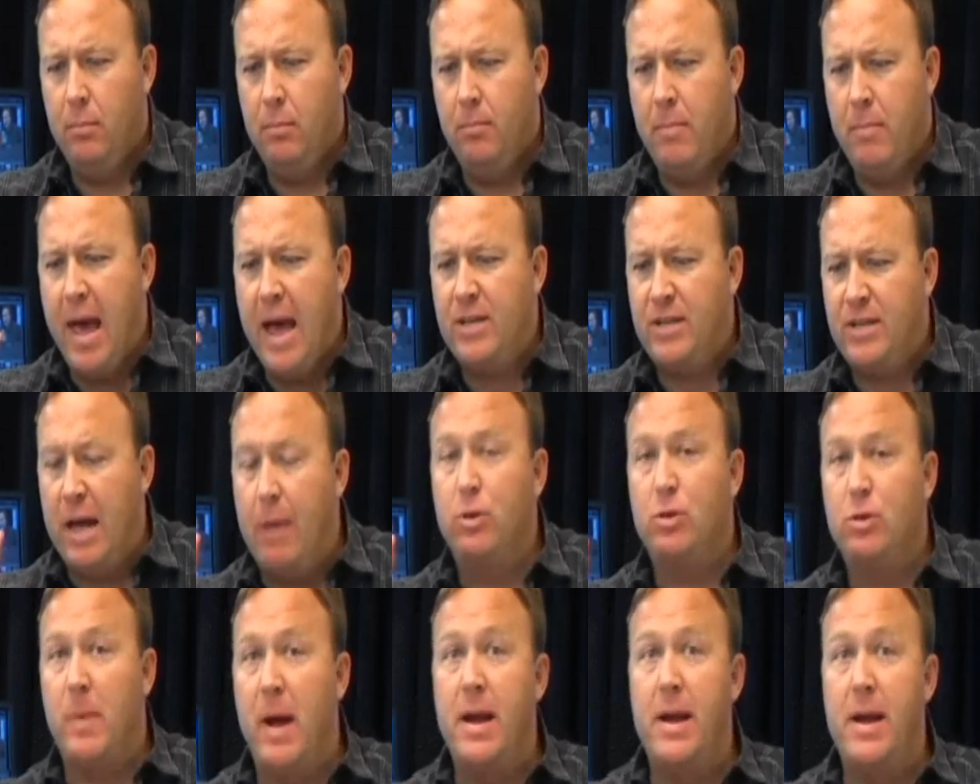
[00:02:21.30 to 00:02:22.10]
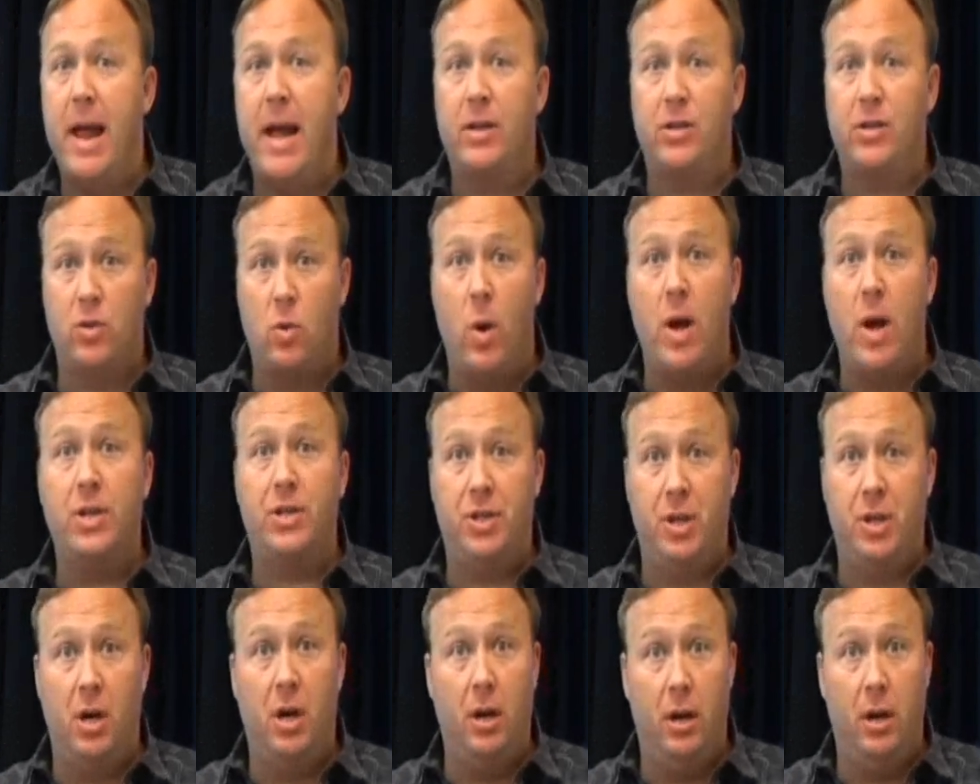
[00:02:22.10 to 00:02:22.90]
Max, that was my next
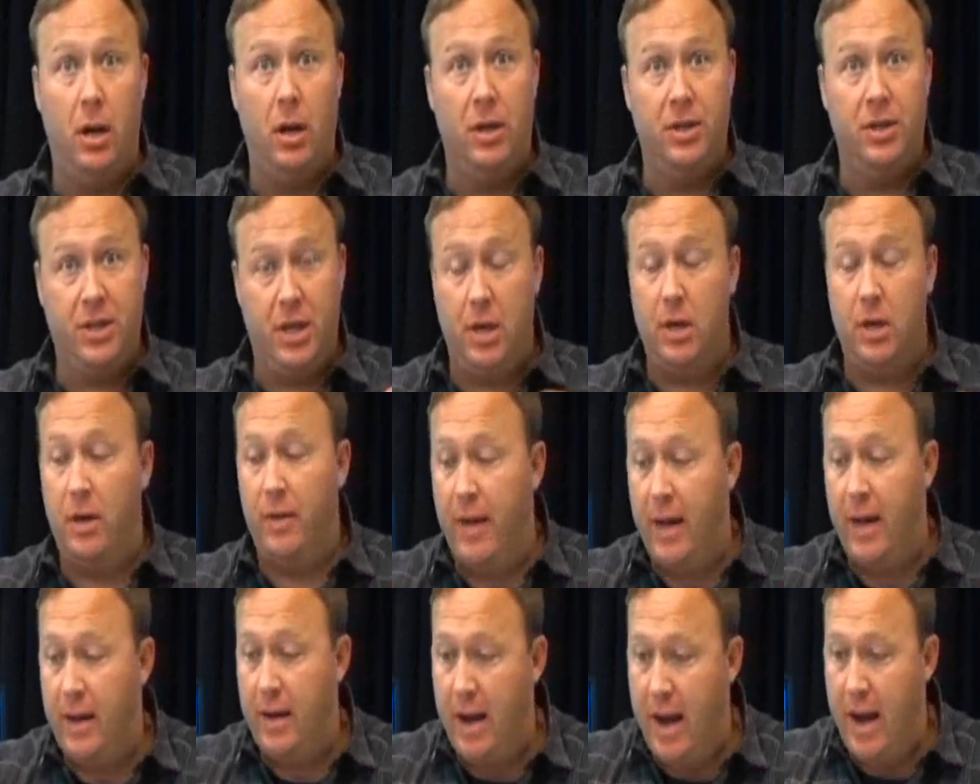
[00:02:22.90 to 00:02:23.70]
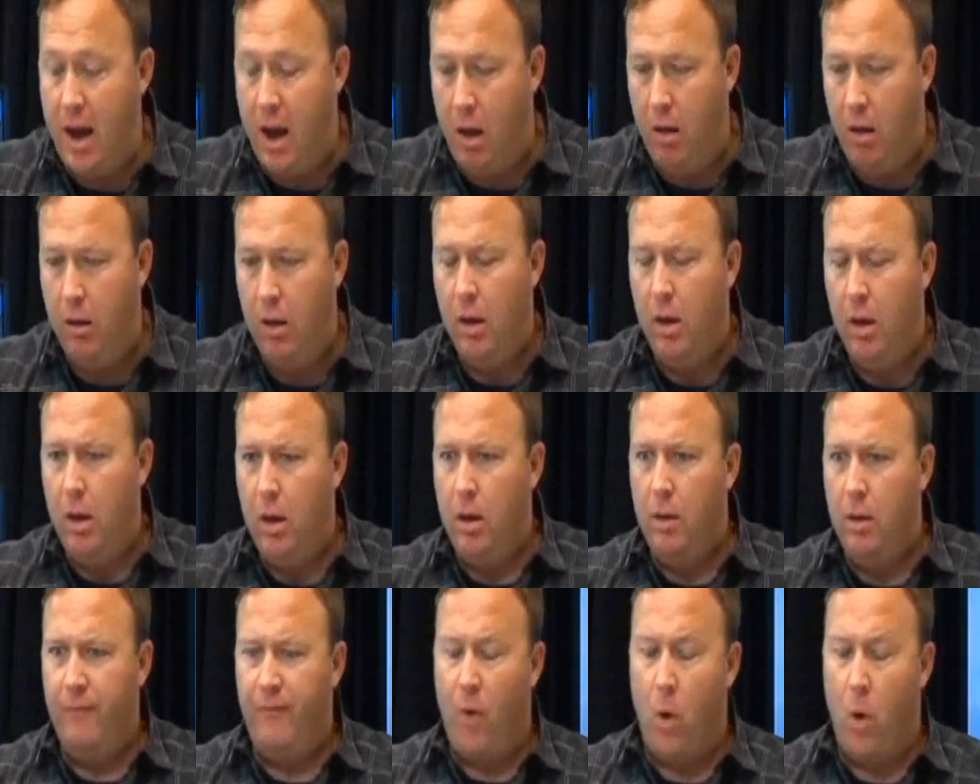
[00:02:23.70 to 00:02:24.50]
question, and let's get into that now.
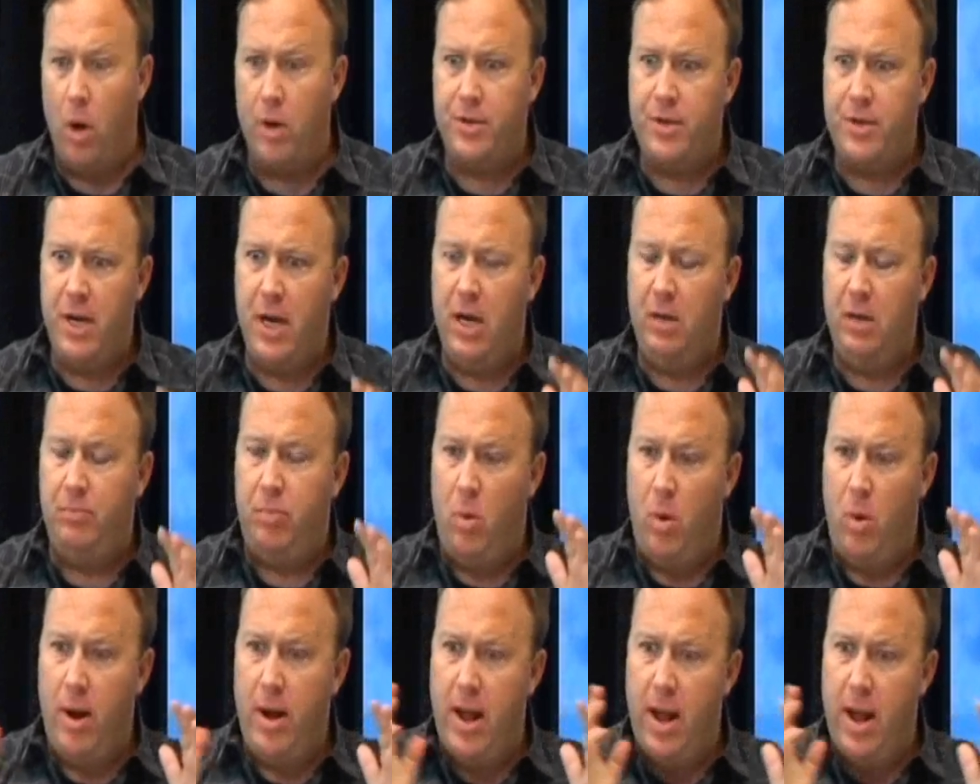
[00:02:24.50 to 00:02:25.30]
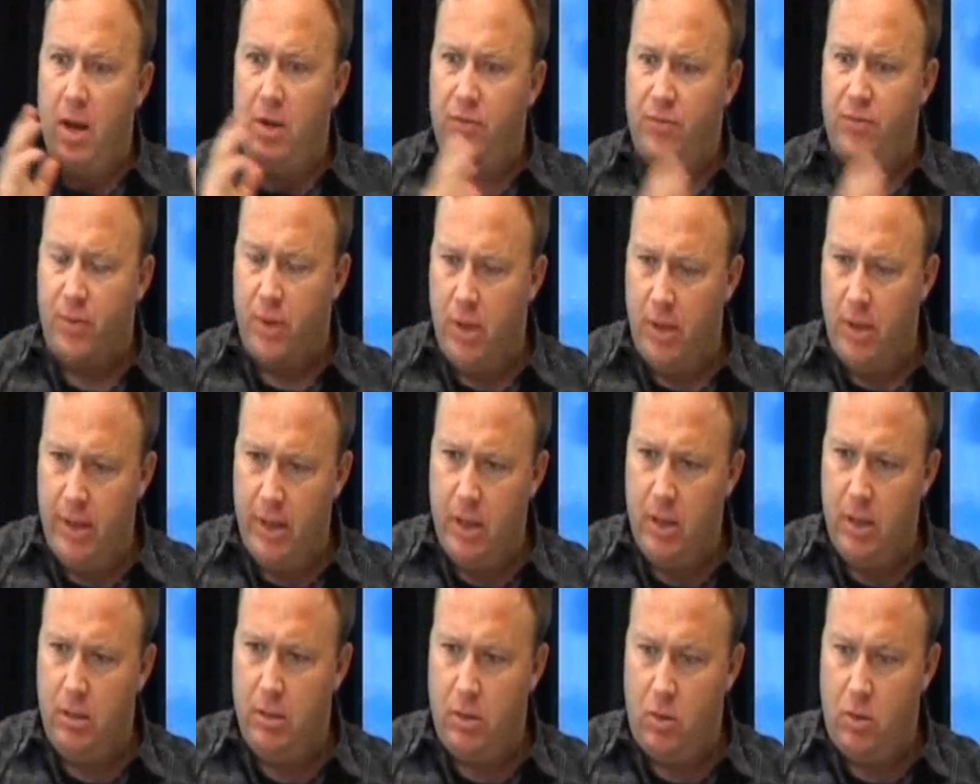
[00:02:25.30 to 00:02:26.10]
Fourteen point eight
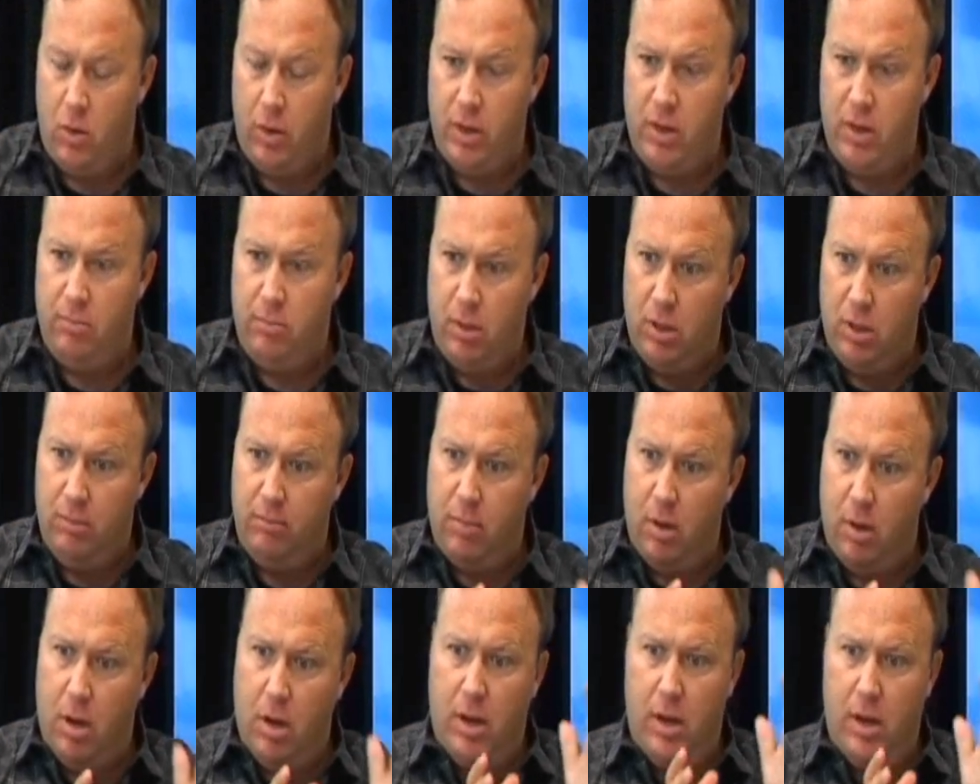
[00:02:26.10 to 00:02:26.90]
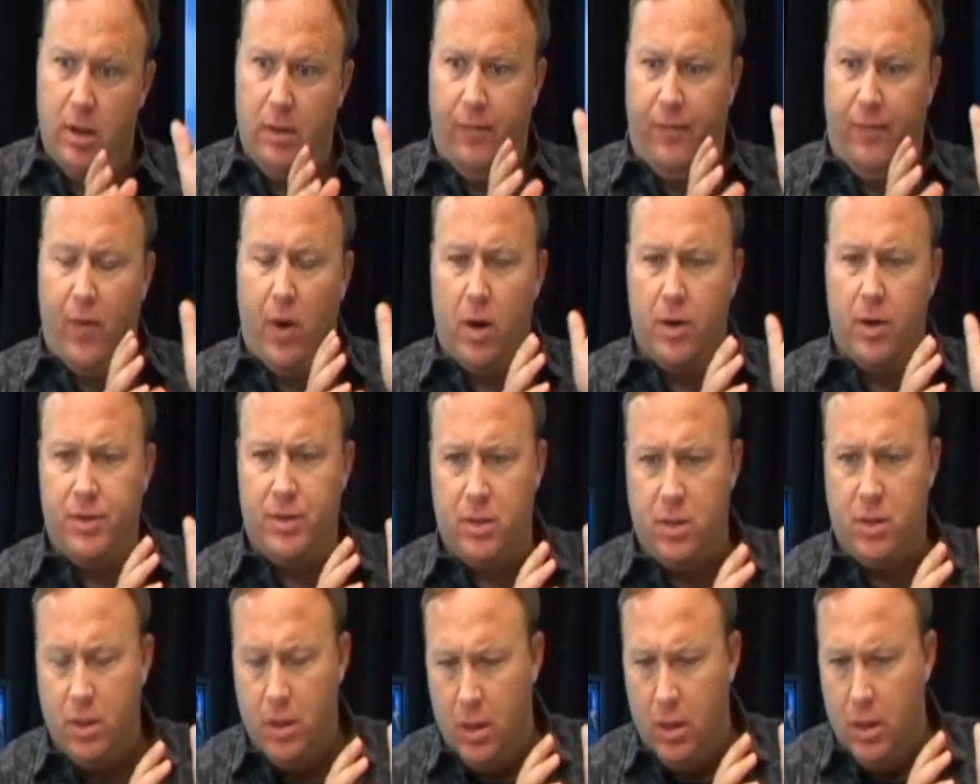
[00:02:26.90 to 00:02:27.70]
trillion, according to Bloomberg, in the
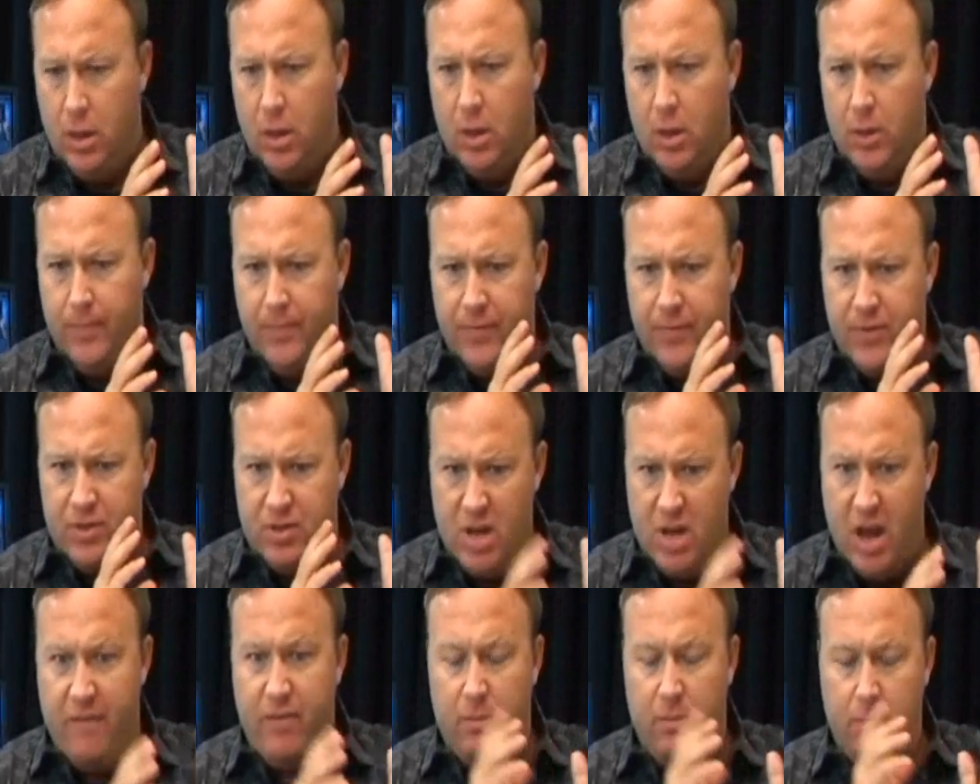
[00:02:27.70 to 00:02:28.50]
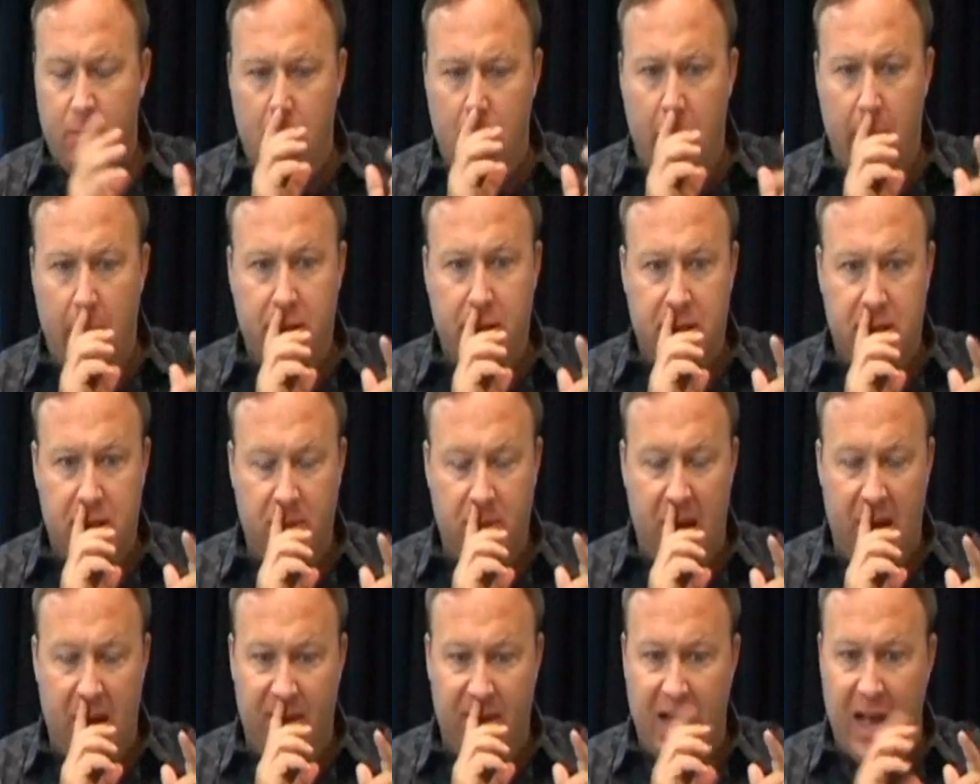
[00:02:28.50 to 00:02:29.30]
first seven months, and
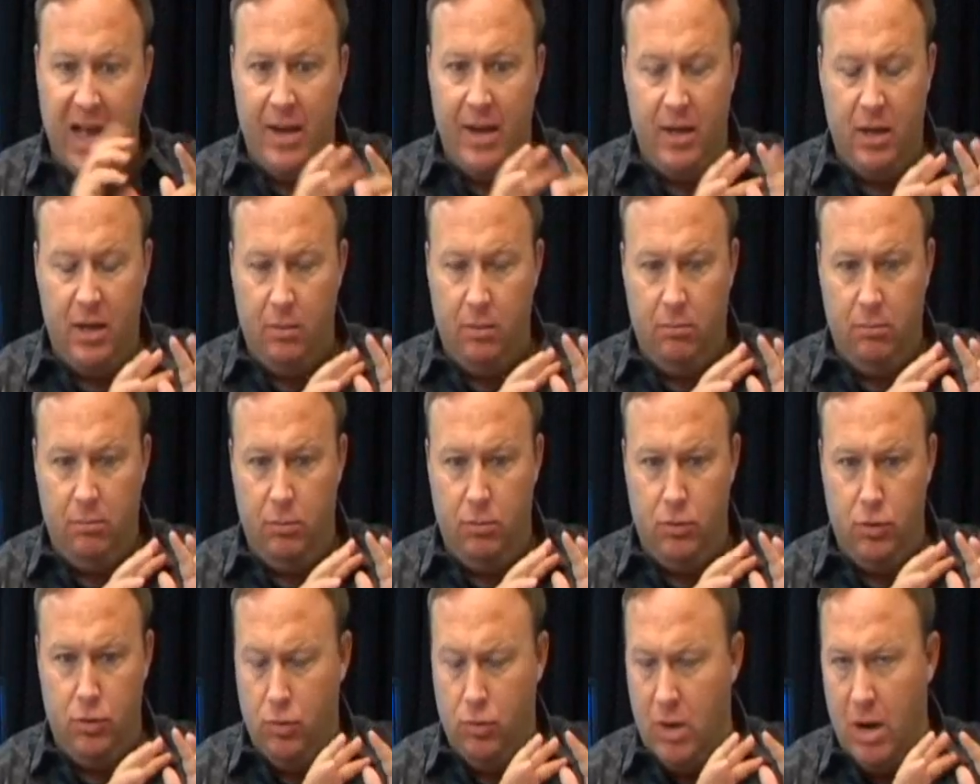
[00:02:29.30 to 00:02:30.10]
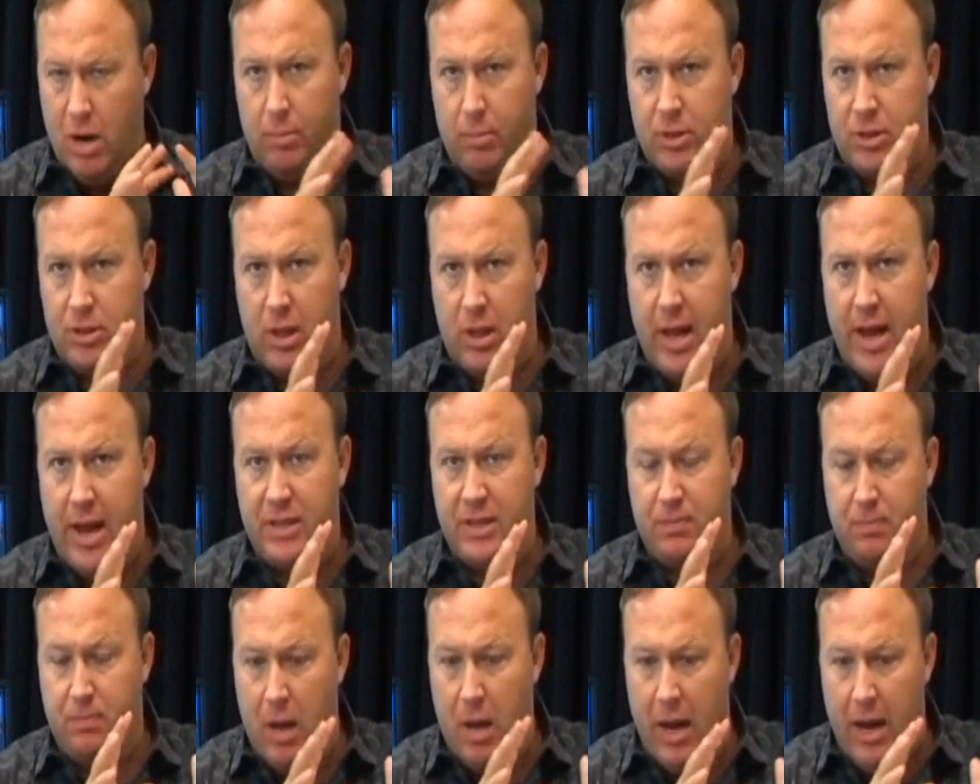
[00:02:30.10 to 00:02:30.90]
we haven't got any new numbers in the
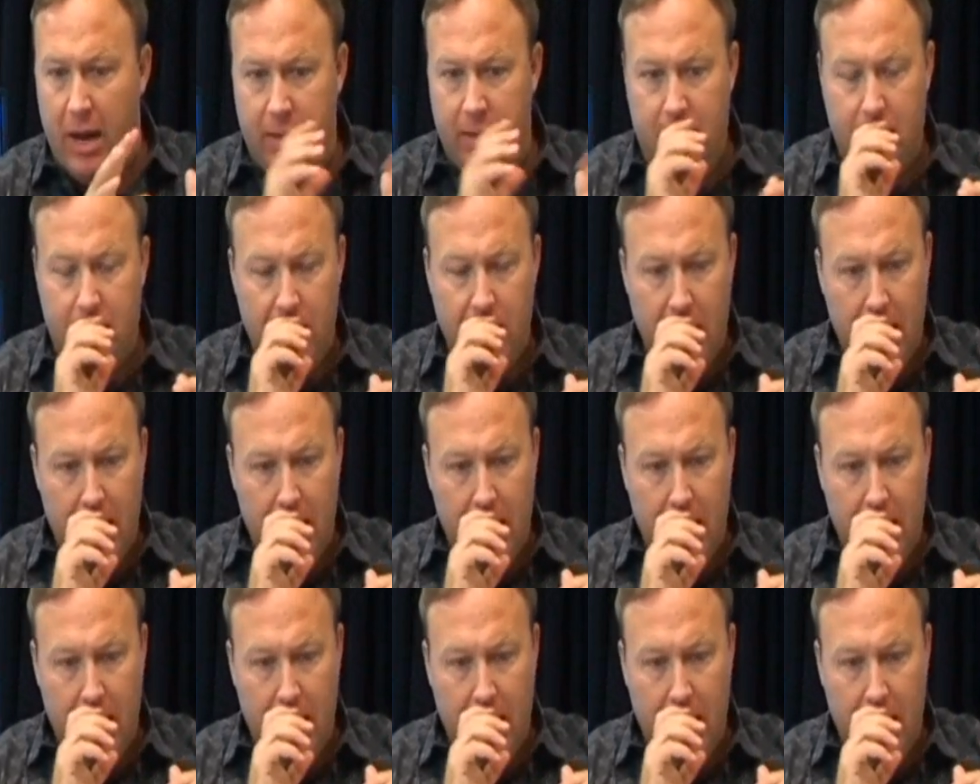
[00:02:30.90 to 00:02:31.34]
last month.